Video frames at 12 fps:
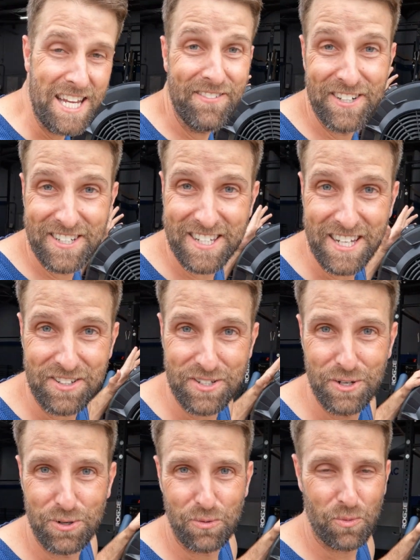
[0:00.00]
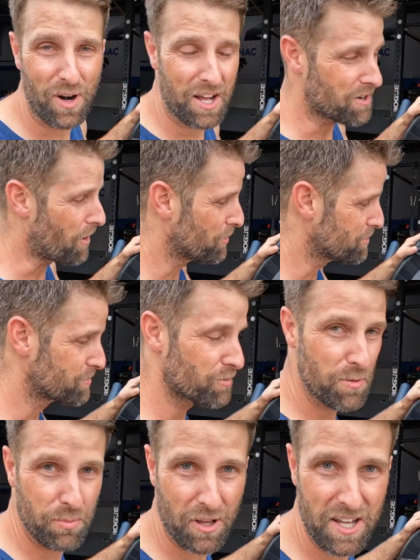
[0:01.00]
Even C2, when I called them to
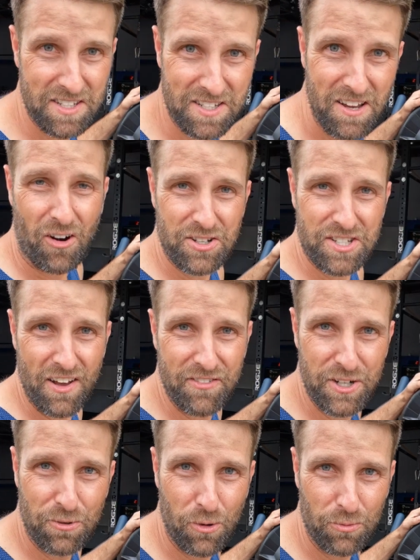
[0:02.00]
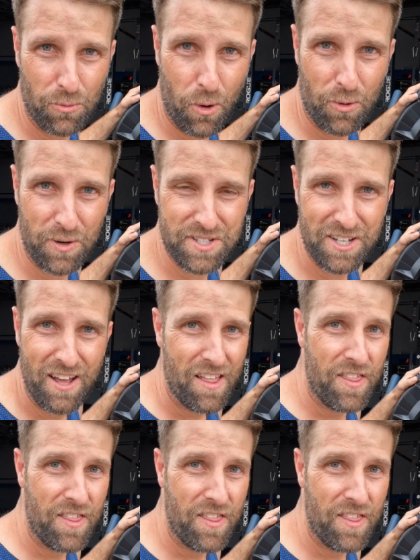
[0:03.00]
replace our 7-year-old rowers,